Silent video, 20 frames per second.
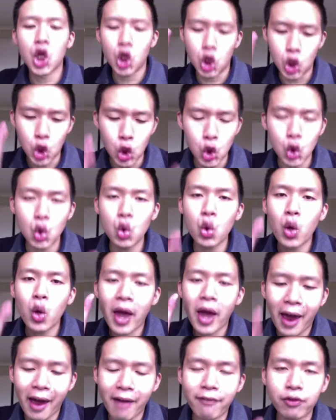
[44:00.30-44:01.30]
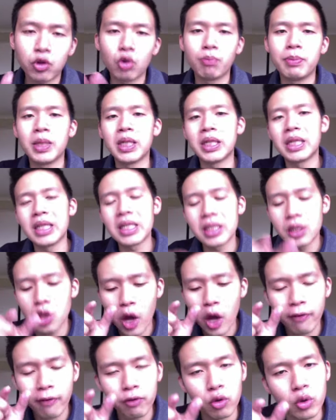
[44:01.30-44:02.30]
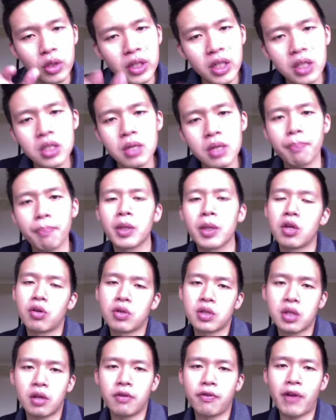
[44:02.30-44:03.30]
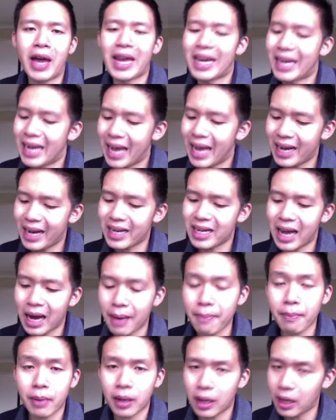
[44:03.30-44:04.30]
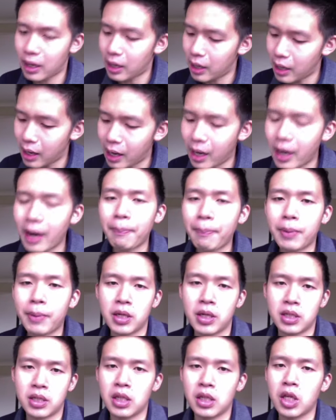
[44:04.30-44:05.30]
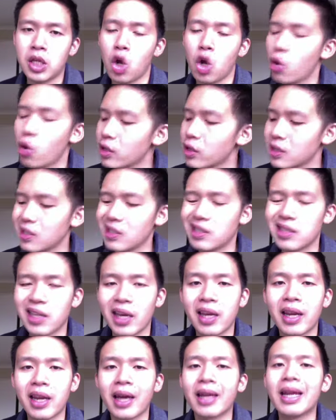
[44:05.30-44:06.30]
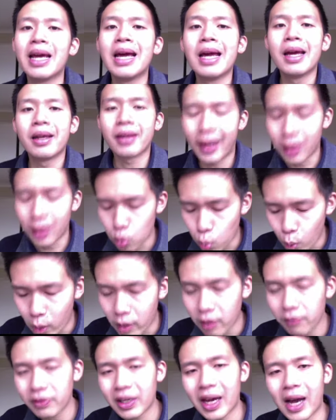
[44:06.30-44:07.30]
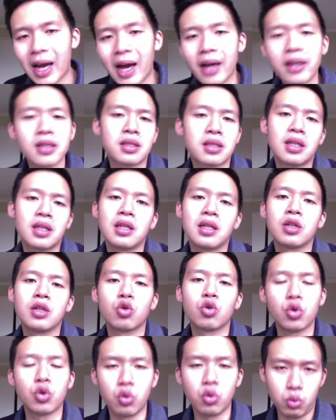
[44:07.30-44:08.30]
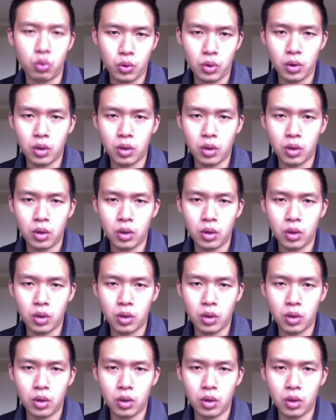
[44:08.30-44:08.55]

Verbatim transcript: You have to be, you have to discipline yourself, and that I, I personally honestly say that that is one of the hardest things to do.